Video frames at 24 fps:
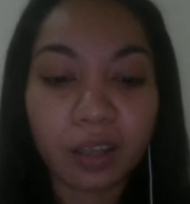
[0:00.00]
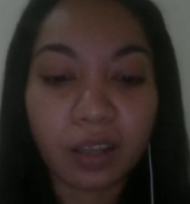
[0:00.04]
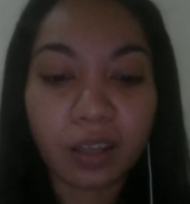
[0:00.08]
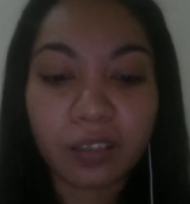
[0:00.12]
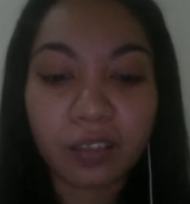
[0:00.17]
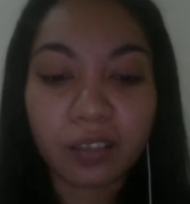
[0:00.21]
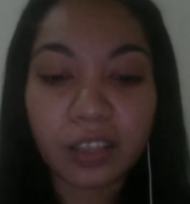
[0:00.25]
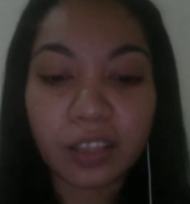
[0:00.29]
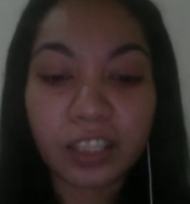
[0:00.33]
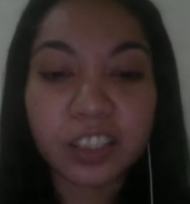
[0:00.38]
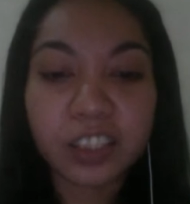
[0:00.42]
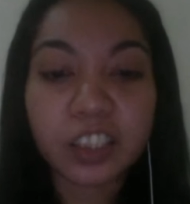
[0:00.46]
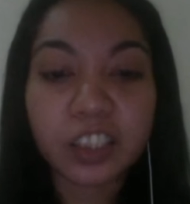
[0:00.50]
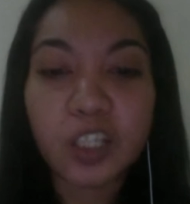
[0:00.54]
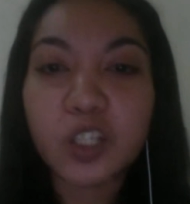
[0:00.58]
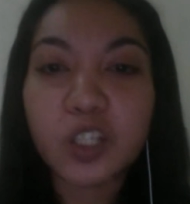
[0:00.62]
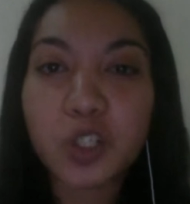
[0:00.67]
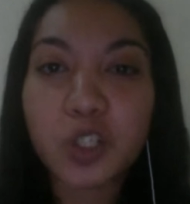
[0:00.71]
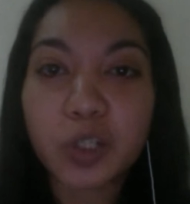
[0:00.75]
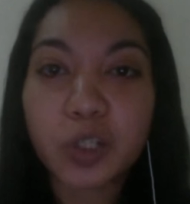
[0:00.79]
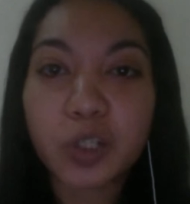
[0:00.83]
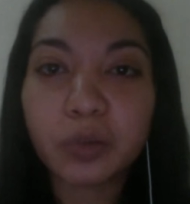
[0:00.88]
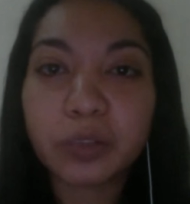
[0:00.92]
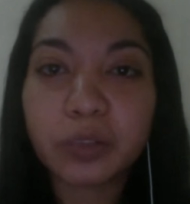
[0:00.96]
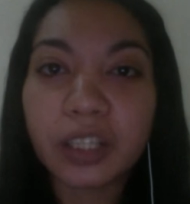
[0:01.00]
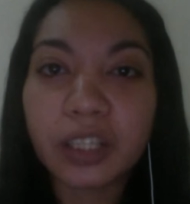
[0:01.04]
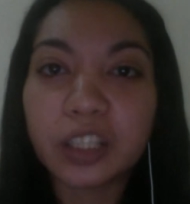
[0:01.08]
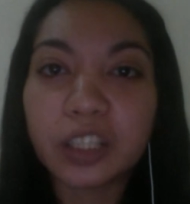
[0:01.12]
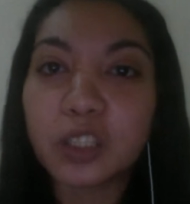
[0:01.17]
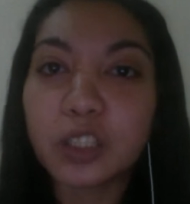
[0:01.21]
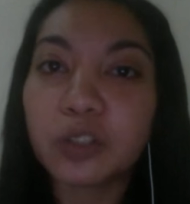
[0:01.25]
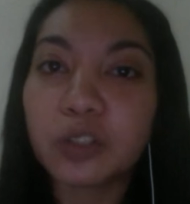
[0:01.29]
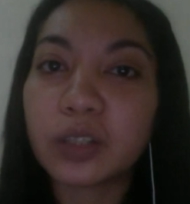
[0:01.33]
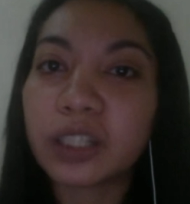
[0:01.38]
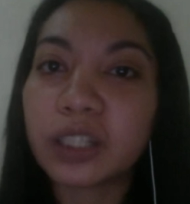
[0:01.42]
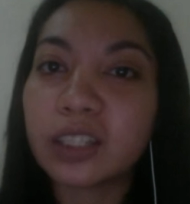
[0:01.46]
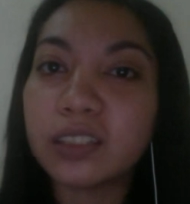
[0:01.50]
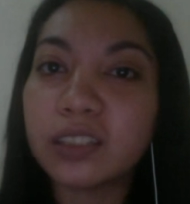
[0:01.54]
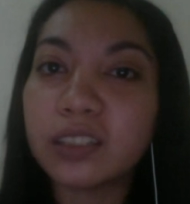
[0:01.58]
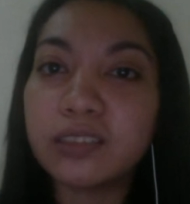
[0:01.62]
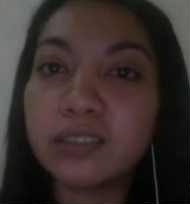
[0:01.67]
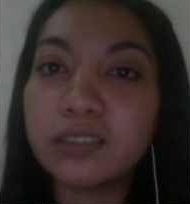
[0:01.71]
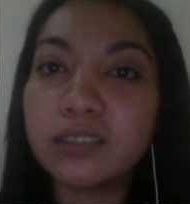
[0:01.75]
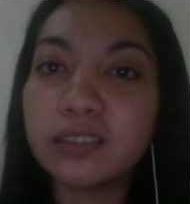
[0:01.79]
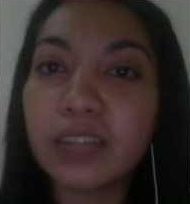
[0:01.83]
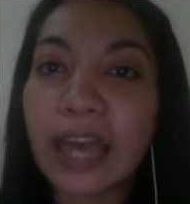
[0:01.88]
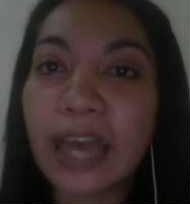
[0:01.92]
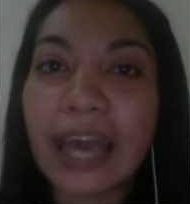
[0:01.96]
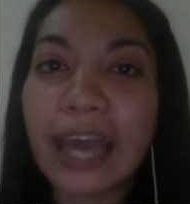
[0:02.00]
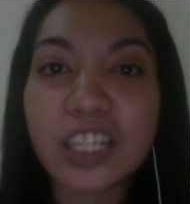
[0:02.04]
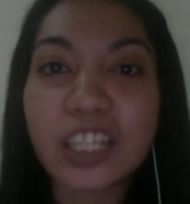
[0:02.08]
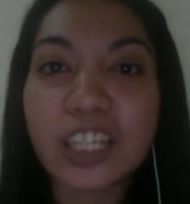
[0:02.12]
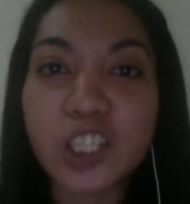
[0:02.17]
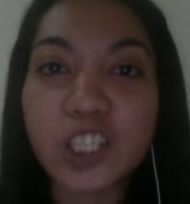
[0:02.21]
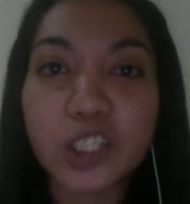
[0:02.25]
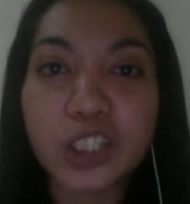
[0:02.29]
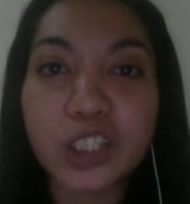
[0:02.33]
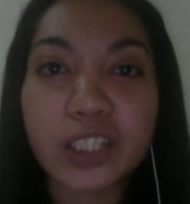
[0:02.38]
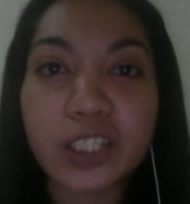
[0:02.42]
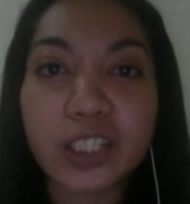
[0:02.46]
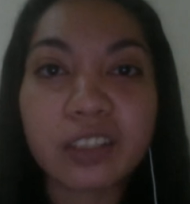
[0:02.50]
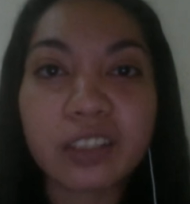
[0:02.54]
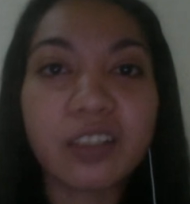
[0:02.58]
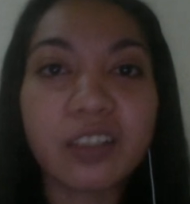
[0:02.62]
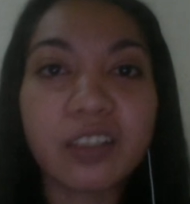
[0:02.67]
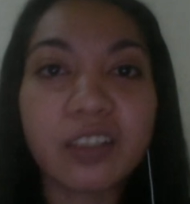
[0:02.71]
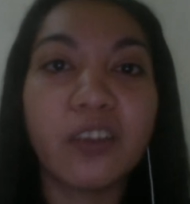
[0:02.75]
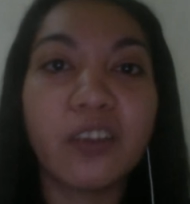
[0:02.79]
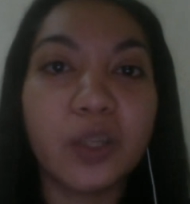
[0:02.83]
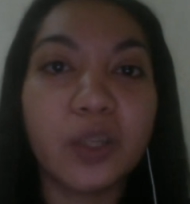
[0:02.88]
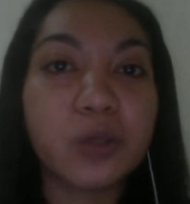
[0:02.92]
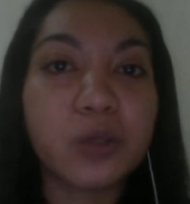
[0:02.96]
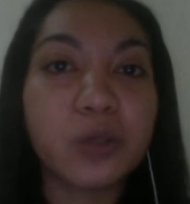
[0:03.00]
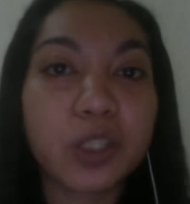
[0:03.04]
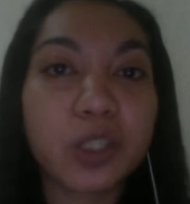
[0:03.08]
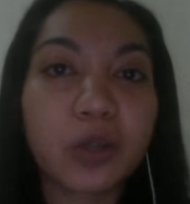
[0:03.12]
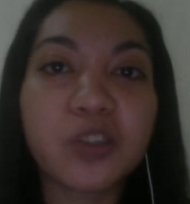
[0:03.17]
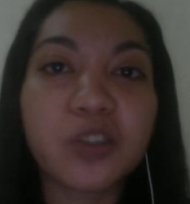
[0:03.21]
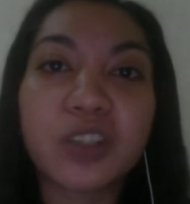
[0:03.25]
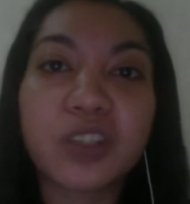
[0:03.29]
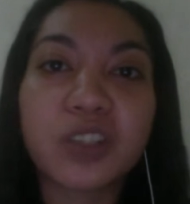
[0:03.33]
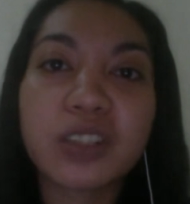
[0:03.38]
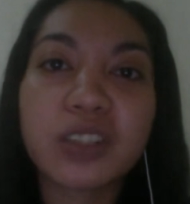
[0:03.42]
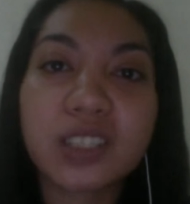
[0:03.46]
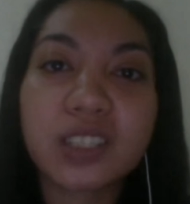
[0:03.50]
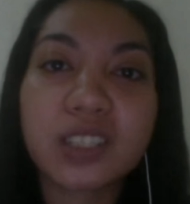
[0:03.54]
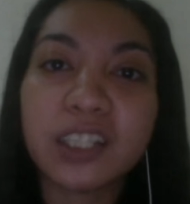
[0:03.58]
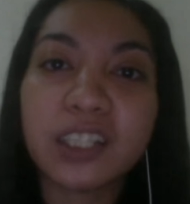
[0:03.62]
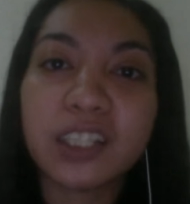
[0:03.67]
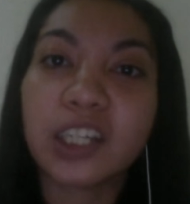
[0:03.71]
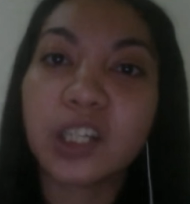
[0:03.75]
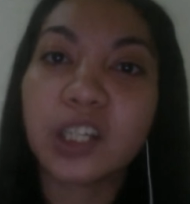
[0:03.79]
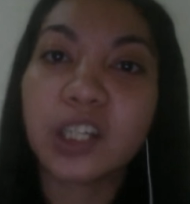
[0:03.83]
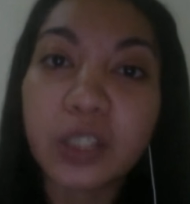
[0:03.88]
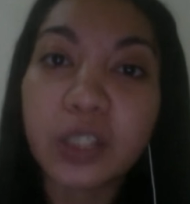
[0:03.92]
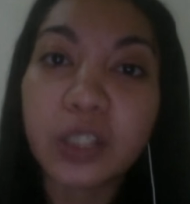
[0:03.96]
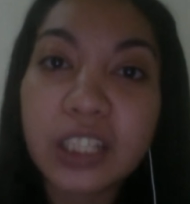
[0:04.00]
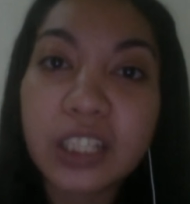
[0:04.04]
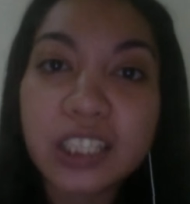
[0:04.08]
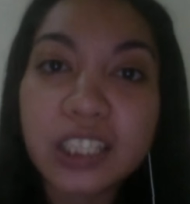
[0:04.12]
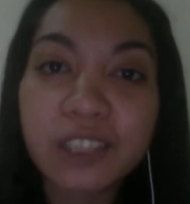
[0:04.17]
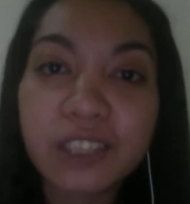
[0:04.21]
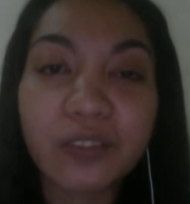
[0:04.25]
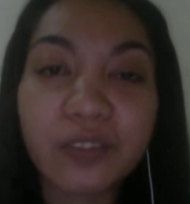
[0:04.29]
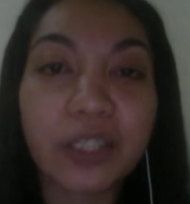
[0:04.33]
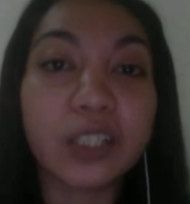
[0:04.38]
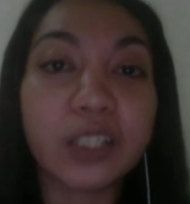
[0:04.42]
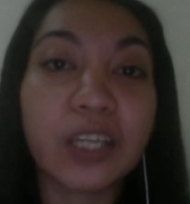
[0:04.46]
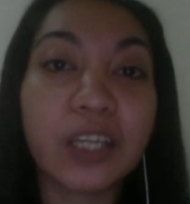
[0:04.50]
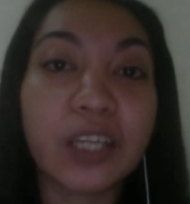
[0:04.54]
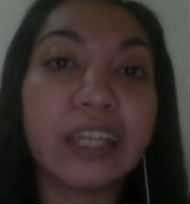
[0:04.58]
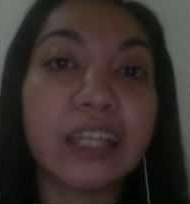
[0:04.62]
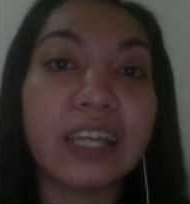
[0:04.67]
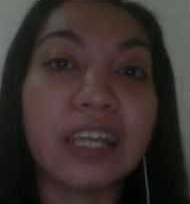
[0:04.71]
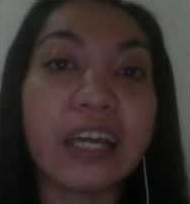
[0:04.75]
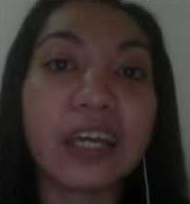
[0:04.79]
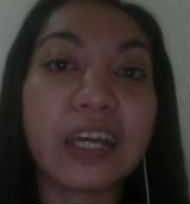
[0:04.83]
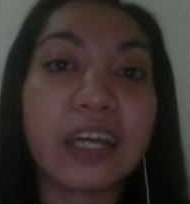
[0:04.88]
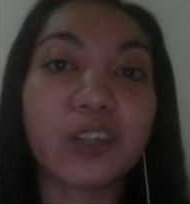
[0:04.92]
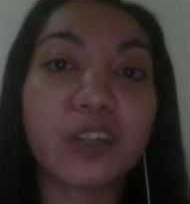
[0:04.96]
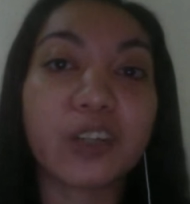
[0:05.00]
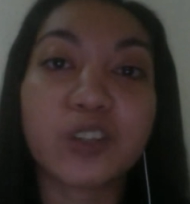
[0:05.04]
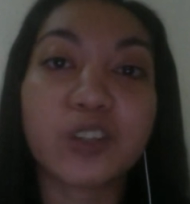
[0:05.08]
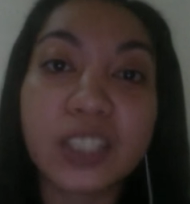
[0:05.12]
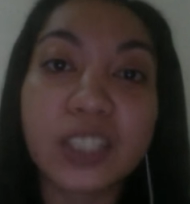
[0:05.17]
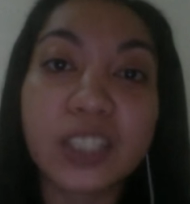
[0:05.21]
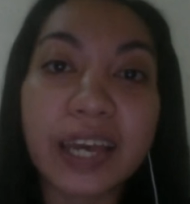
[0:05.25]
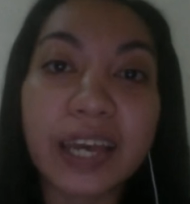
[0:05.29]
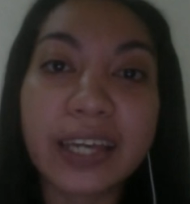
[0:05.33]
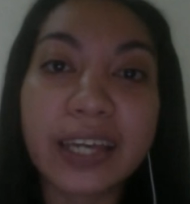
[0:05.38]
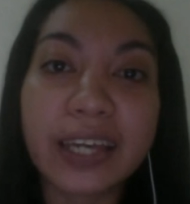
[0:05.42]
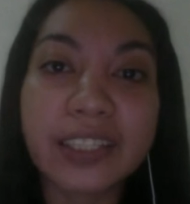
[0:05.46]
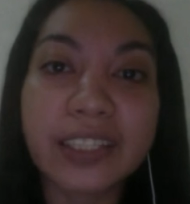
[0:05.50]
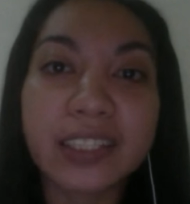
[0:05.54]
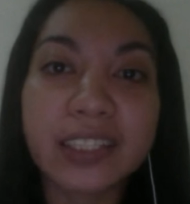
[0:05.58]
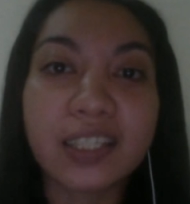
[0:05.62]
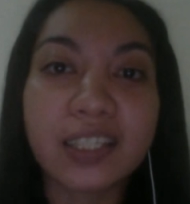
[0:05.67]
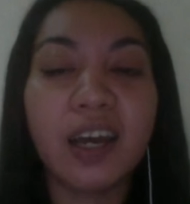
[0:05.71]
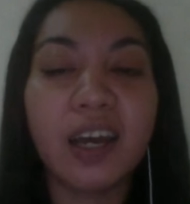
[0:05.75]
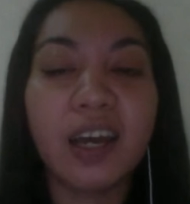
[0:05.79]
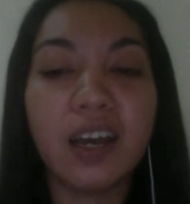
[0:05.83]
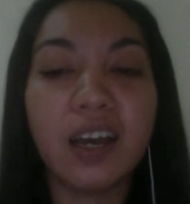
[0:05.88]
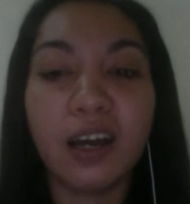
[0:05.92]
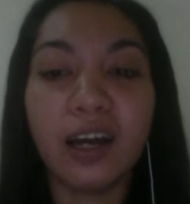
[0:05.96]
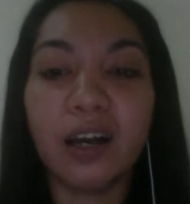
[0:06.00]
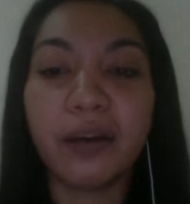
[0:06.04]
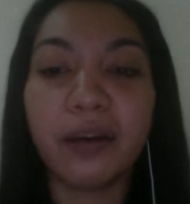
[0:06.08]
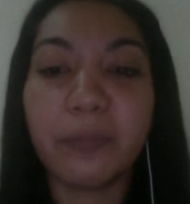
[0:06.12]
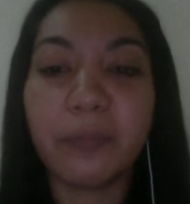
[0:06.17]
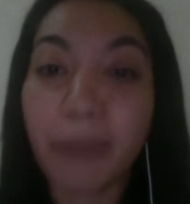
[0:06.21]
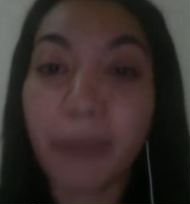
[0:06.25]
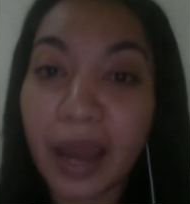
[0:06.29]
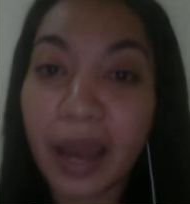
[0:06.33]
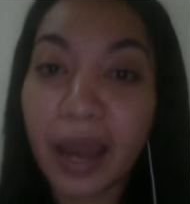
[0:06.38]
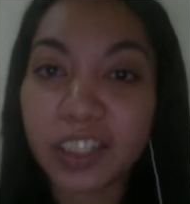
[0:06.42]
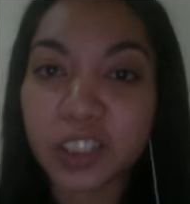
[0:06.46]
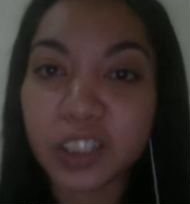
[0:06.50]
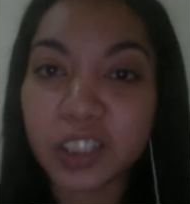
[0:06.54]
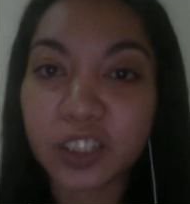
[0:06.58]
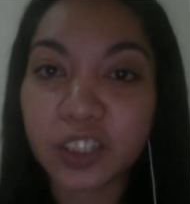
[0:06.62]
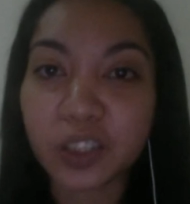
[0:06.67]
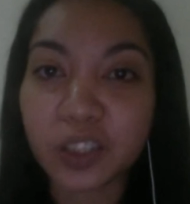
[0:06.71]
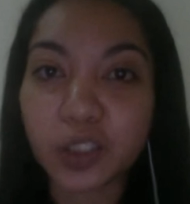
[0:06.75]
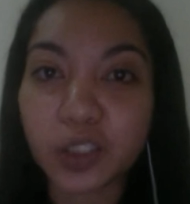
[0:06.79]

that can show that you can answer those questions in a cohesive and a concise manner.